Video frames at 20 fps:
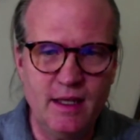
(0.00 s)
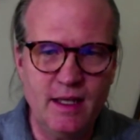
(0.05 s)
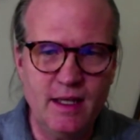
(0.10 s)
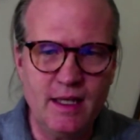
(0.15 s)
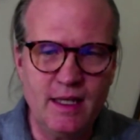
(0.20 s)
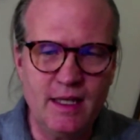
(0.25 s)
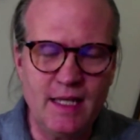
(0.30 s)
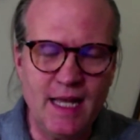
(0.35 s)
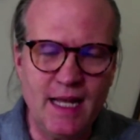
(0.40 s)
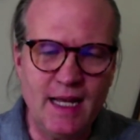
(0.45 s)

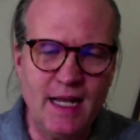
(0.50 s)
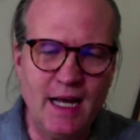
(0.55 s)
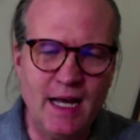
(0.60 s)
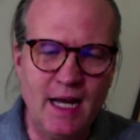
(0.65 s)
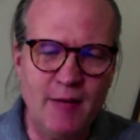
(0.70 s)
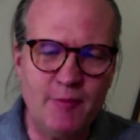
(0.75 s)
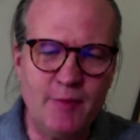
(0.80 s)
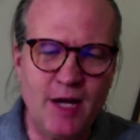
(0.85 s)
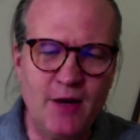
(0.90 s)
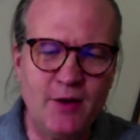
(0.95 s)
Yet
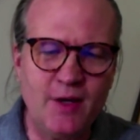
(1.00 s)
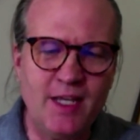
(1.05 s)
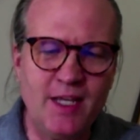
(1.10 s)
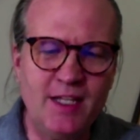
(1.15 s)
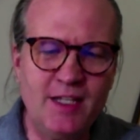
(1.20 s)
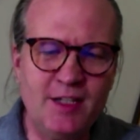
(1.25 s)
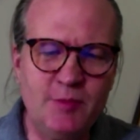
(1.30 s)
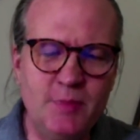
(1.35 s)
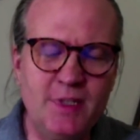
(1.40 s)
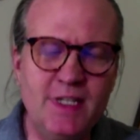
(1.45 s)
I'm now
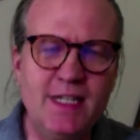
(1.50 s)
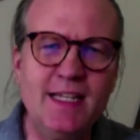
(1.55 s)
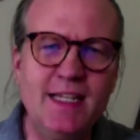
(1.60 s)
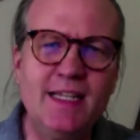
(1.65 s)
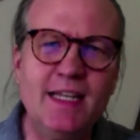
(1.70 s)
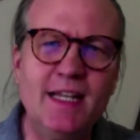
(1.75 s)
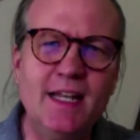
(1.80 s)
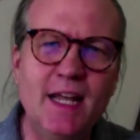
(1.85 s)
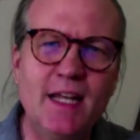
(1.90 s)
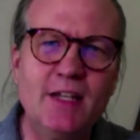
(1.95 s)
intimately
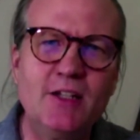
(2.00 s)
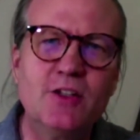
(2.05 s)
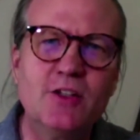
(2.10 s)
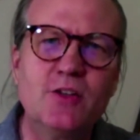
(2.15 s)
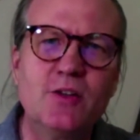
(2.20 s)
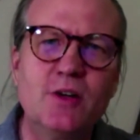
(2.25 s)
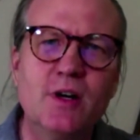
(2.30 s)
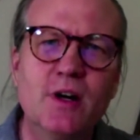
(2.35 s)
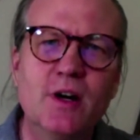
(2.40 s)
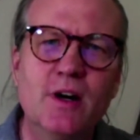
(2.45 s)
connected
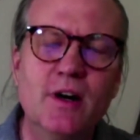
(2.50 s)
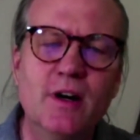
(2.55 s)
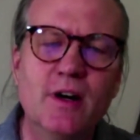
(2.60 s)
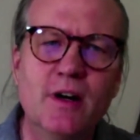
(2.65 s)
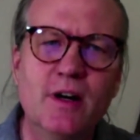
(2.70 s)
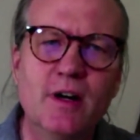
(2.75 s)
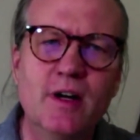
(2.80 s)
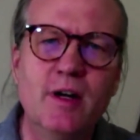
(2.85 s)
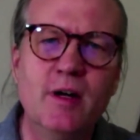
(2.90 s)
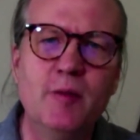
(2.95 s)
to her
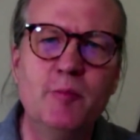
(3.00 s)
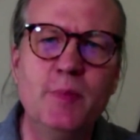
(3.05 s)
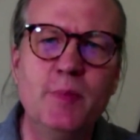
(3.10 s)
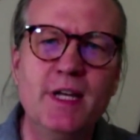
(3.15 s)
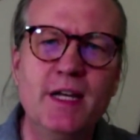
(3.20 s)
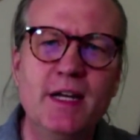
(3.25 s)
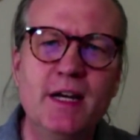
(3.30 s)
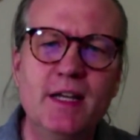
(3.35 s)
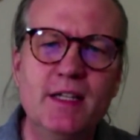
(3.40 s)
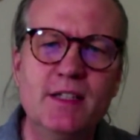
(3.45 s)

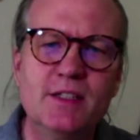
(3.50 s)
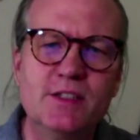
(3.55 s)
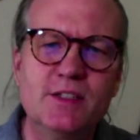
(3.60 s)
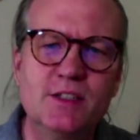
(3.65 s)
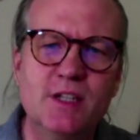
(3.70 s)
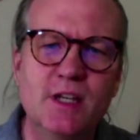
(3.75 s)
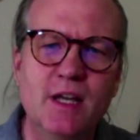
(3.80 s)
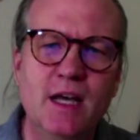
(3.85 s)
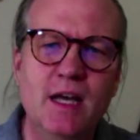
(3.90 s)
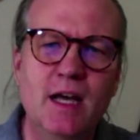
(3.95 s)
because
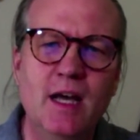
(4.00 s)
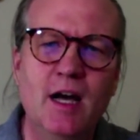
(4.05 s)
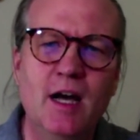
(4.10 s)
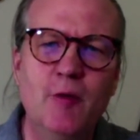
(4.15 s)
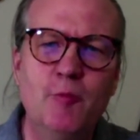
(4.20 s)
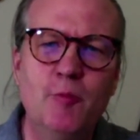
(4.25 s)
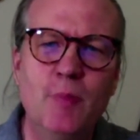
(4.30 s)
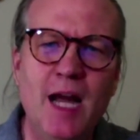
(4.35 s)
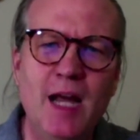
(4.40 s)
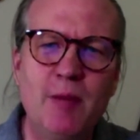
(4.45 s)

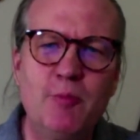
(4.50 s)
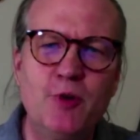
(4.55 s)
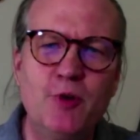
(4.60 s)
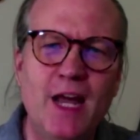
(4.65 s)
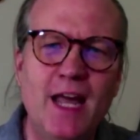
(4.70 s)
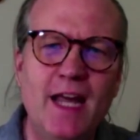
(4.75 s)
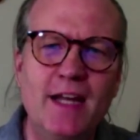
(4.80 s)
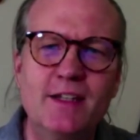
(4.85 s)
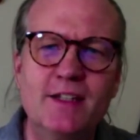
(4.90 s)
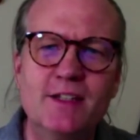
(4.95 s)
my
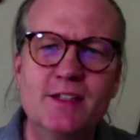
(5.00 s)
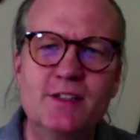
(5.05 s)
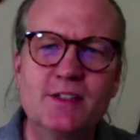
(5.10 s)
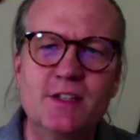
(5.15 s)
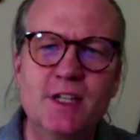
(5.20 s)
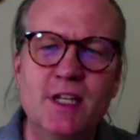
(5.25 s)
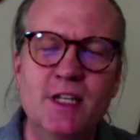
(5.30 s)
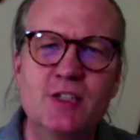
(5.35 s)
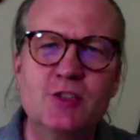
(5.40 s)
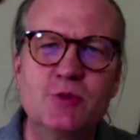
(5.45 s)
practice
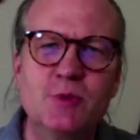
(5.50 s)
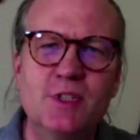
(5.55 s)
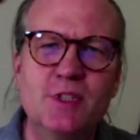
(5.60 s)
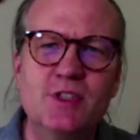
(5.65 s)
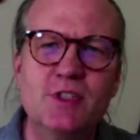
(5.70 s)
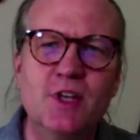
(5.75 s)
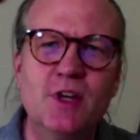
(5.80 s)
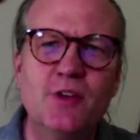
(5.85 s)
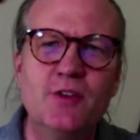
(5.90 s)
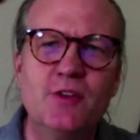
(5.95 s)
is a
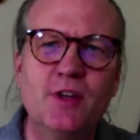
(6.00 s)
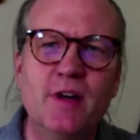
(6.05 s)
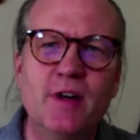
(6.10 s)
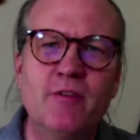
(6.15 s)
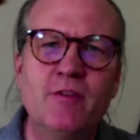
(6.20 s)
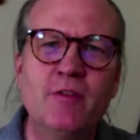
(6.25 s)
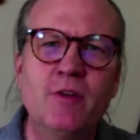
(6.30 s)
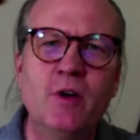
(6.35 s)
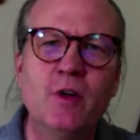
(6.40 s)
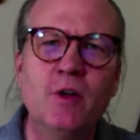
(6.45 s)
result
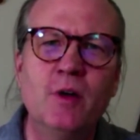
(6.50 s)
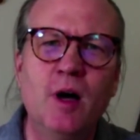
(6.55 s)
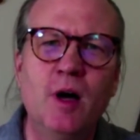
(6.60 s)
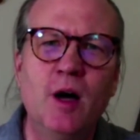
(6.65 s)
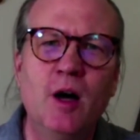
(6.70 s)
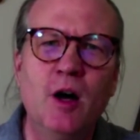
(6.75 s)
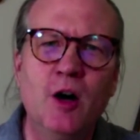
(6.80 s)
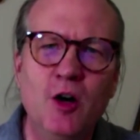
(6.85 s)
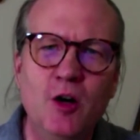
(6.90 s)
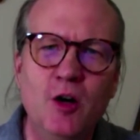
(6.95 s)
of her